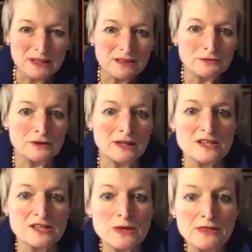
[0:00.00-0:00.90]
different
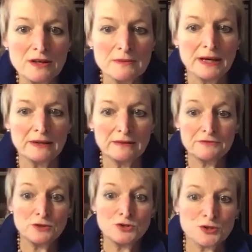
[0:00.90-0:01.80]
as we think about the
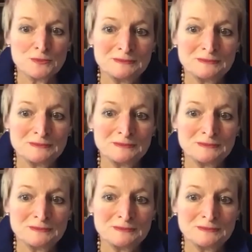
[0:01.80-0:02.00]
future.